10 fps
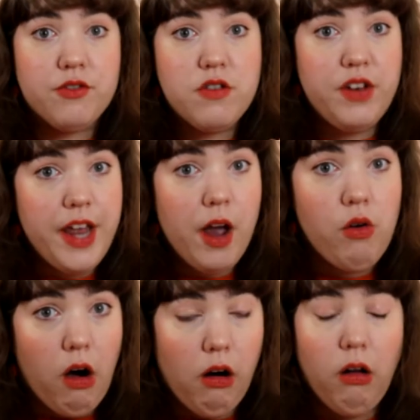for the video
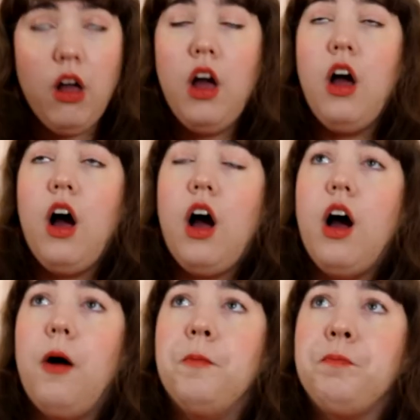call.
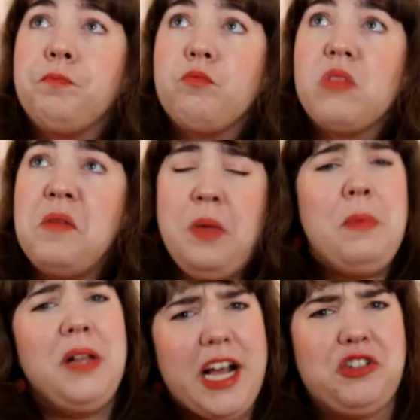And
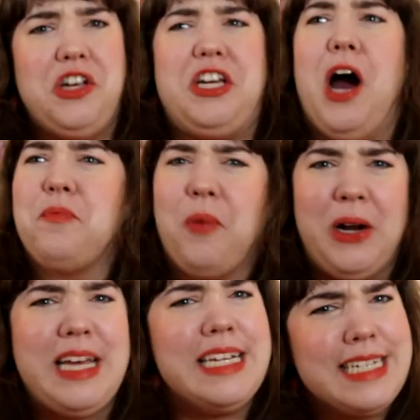people actually got
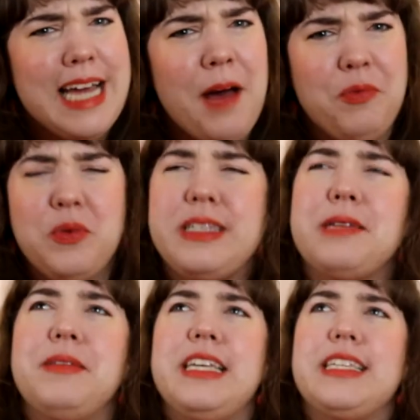pretty in-depth with
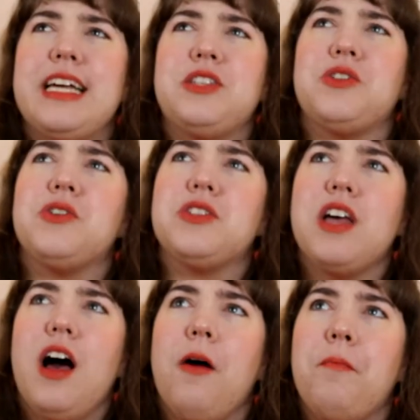some of these answers.
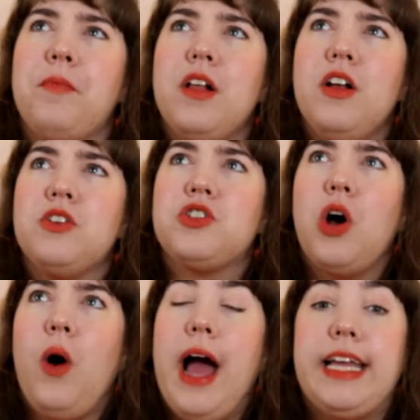
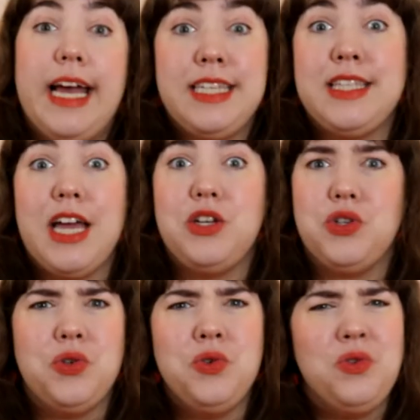So I guess they
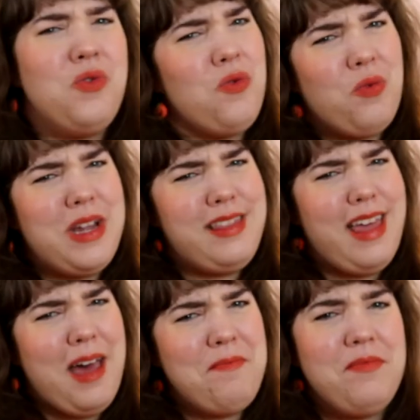do read
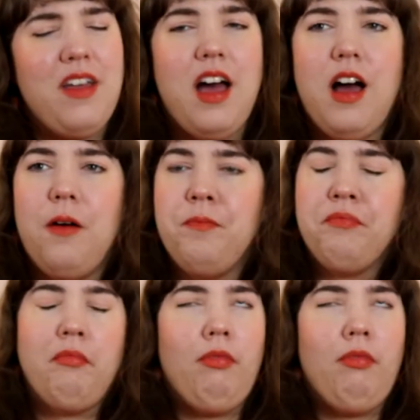them.